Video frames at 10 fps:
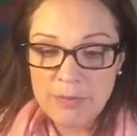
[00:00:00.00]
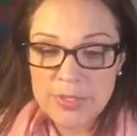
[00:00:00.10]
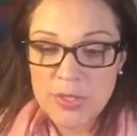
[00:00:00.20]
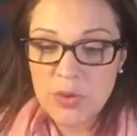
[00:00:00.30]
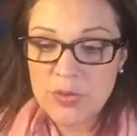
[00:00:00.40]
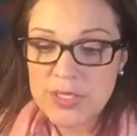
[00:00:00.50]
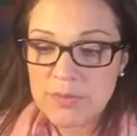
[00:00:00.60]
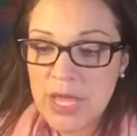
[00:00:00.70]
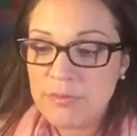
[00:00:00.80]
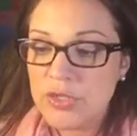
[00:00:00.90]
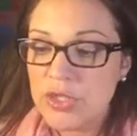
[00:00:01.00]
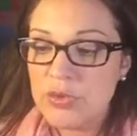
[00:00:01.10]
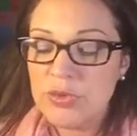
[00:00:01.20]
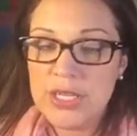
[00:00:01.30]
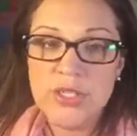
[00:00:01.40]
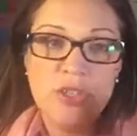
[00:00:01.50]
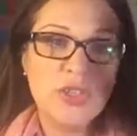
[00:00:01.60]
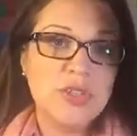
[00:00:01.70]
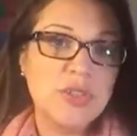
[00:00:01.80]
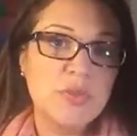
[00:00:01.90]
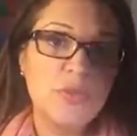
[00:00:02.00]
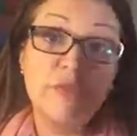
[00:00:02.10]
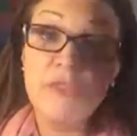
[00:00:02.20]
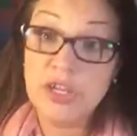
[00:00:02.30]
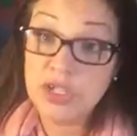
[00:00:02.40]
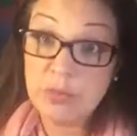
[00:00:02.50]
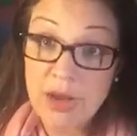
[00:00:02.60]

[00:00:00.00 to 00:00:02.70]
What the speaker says: So sometimes you need to just refresh your